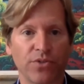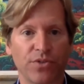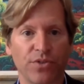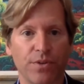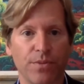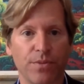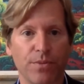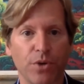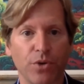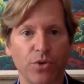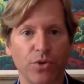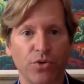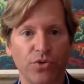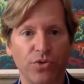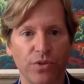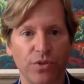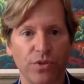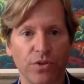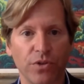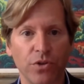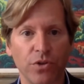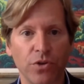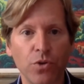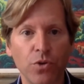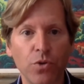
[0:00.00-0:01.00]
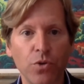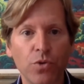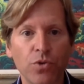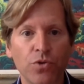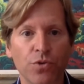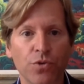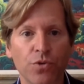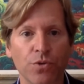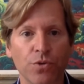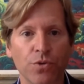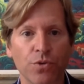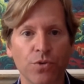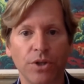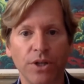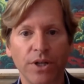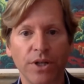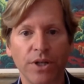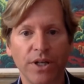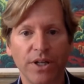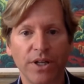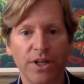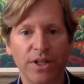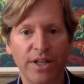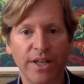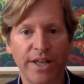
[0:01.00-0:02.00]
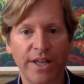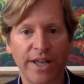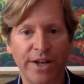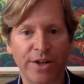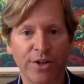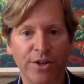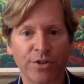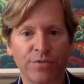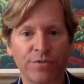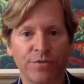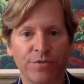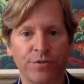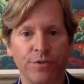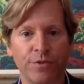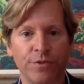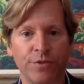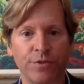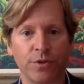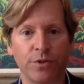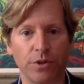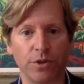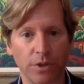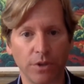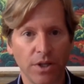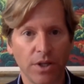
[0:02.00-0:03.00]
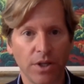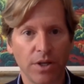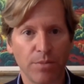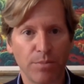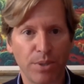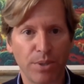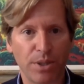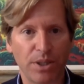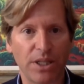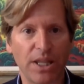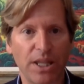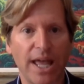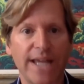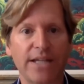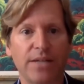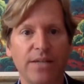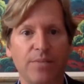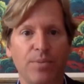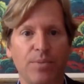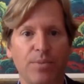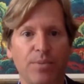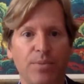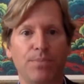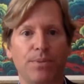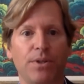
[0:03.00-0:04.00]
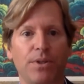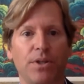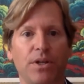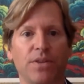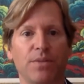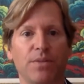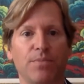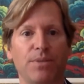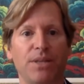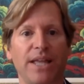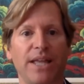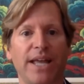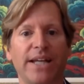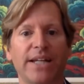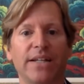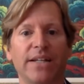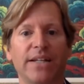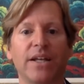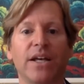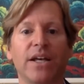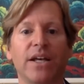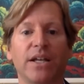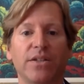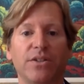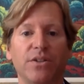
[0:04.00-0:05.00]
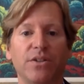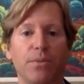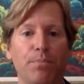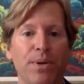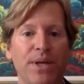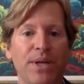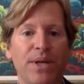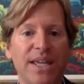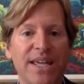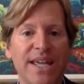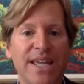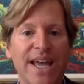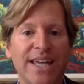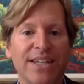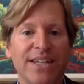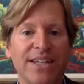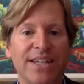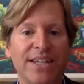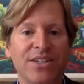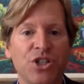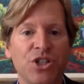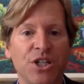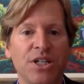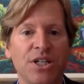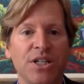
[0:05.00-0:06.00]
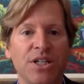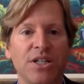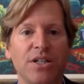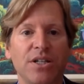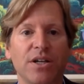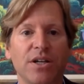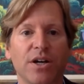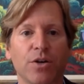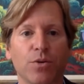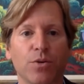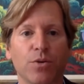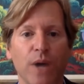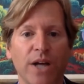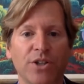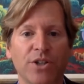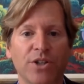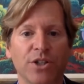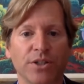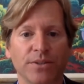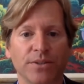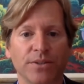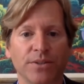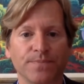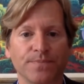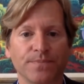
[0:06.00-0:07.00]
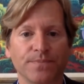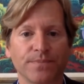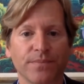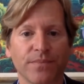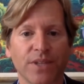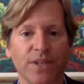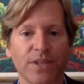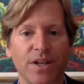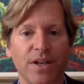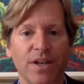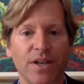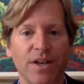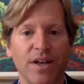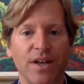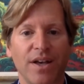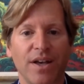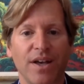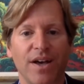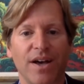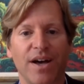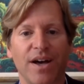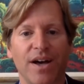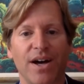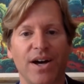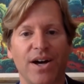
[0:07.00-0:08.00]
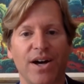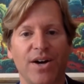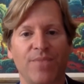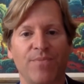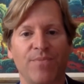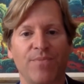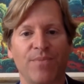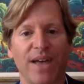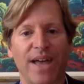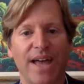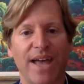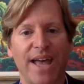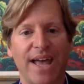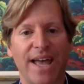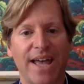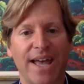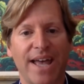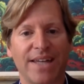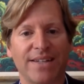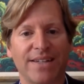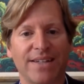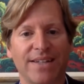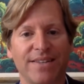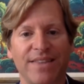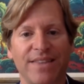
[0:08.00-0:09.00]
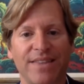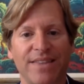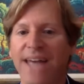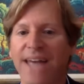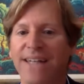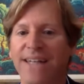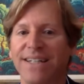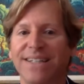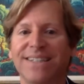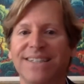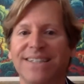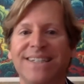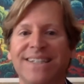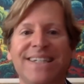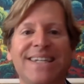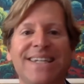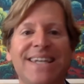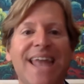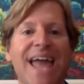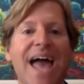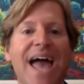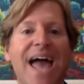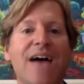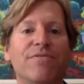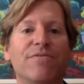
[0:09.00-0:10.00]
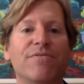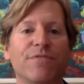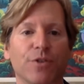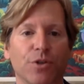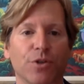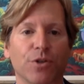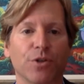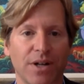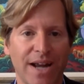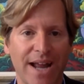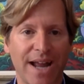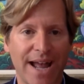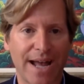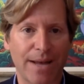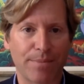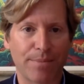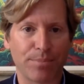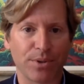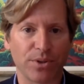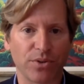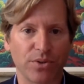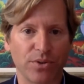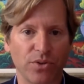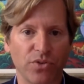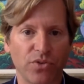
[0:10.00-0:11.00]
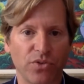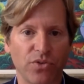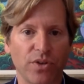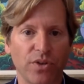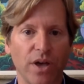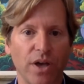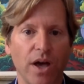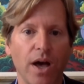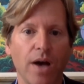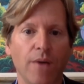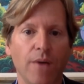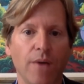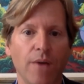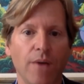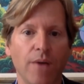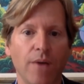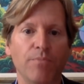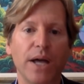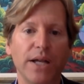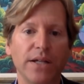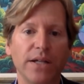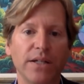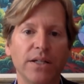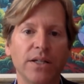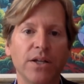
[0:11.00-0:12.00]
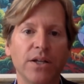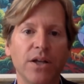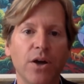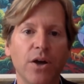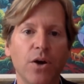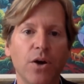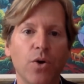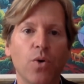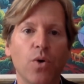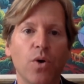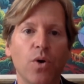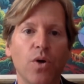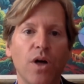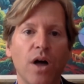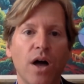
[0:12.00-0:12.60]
the most neutral, careful, polite people on the planet, to PNG a Russian. And that never happens. But, you know,